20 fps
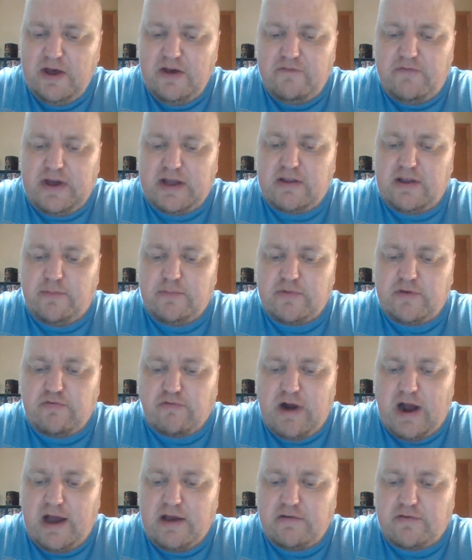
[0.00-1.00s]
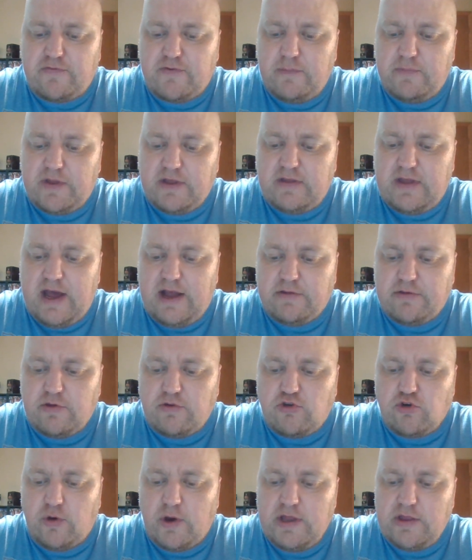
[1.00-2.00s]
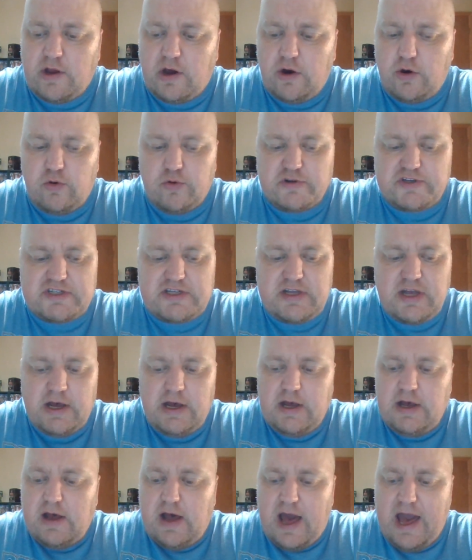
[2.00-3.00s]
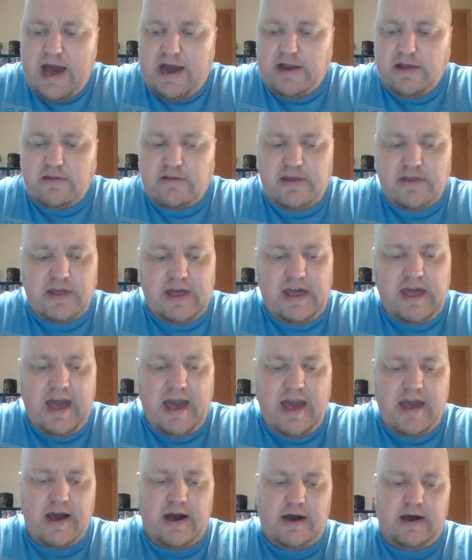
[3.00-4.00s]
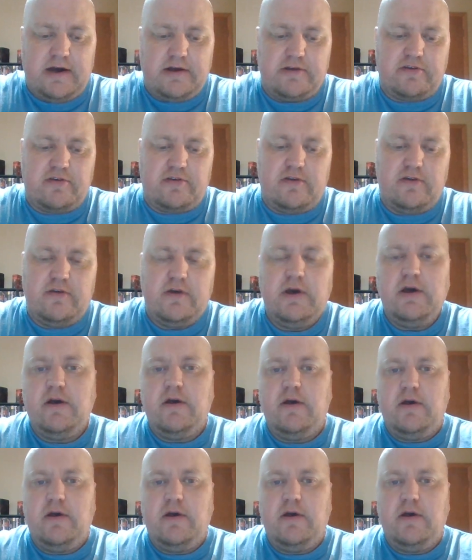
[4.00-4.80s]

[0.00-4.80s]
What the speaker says: Victims rise from the dead to join the host, adding to the chaos.